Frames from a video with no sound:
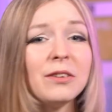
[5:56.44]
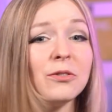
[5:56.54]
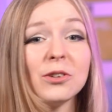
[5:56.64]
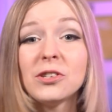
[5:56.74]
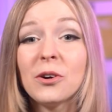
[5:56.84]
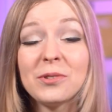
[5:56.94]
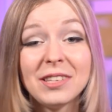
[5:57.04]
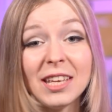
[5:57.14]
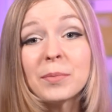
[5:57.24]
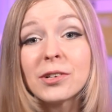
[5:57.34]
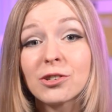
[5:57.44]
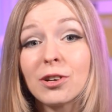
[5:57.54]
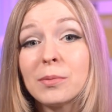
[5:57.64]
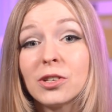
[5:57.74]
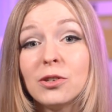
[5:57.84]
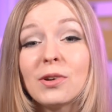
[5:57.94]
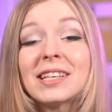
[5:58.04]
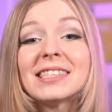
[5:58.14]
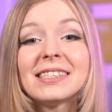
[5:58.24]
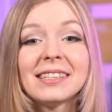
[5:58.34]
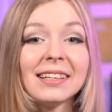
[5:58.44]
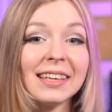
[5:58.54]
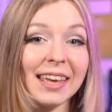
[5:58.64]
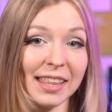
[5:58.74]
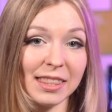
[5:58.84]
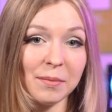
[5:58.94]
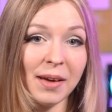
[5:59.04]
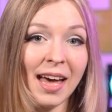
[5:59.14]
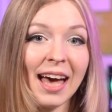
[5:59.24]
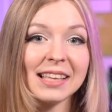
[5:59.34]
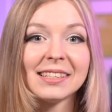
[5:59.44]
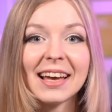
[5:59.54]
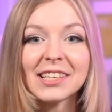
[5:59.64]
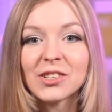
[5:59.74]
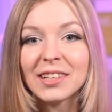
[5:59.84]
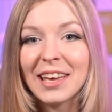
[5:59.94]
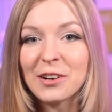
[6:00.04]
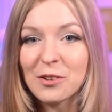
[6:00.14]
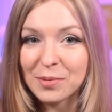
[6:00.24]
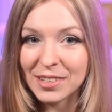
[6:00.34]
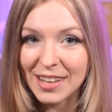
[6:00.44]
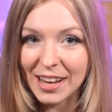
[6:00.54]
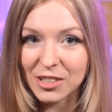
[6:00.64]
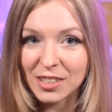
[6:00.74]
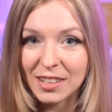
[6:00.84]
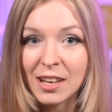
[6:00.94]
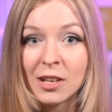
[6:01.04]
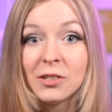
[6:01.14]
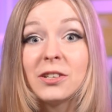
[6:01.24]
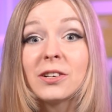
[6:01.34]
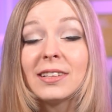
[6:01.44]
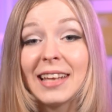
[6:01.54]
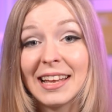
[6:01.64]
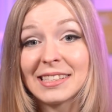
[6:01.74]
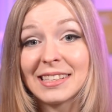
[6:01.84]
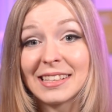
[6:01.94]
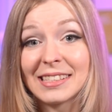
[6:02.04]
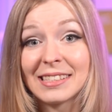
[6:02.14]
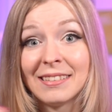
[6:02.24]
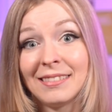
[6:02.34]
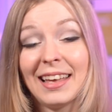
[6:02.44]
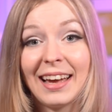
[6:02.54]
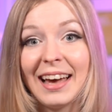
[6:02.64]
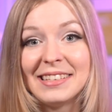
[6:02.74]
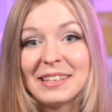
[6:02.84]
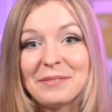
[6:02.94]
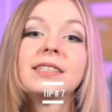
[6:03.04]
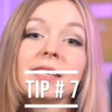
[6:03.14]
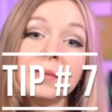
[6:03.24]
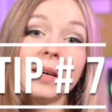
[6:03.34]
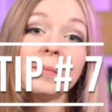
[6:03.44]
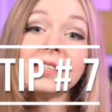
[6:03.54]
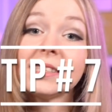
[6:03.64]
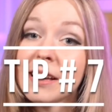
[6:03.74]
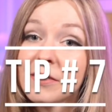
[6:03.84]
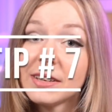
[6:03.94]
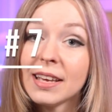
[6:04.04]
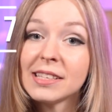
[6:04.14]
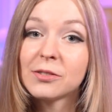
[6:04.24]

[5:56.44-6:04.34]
if you don't need prescription, you can still get them as an extra layer of protection to your lenses, like I did. Tip number 7 is